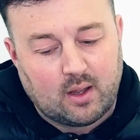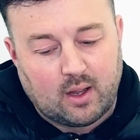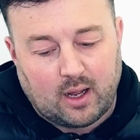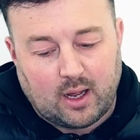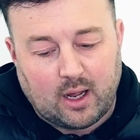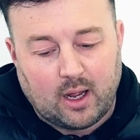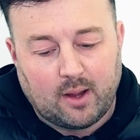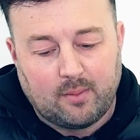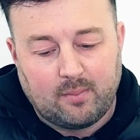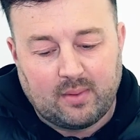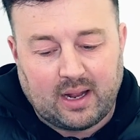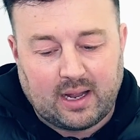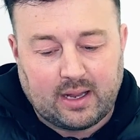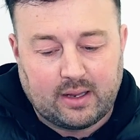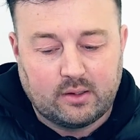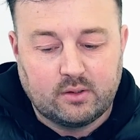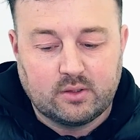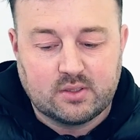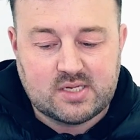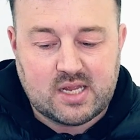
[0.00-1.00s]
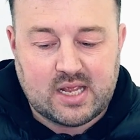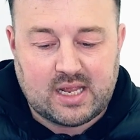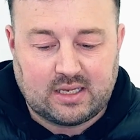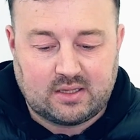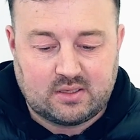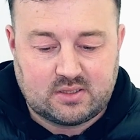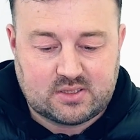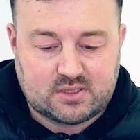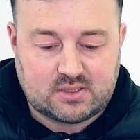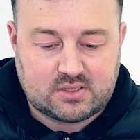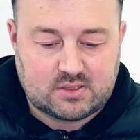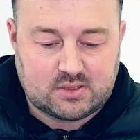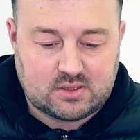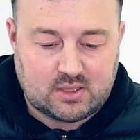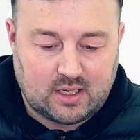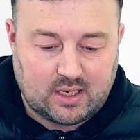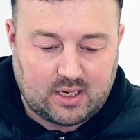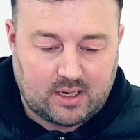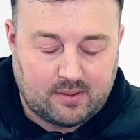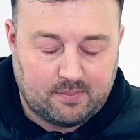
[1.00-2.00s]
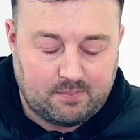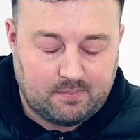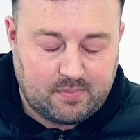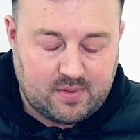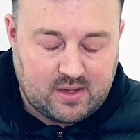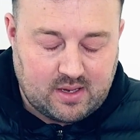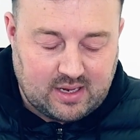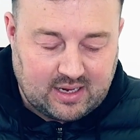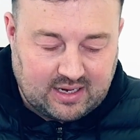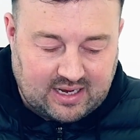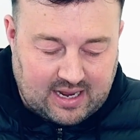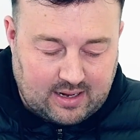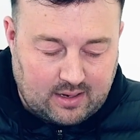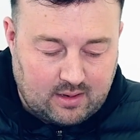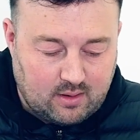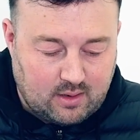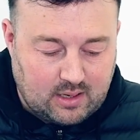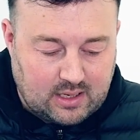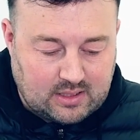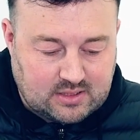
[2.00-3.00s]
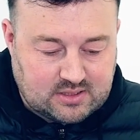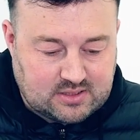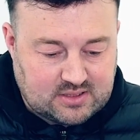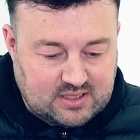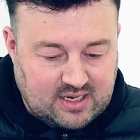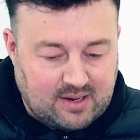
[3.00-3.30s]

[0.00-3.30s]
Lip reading: And it's again, it's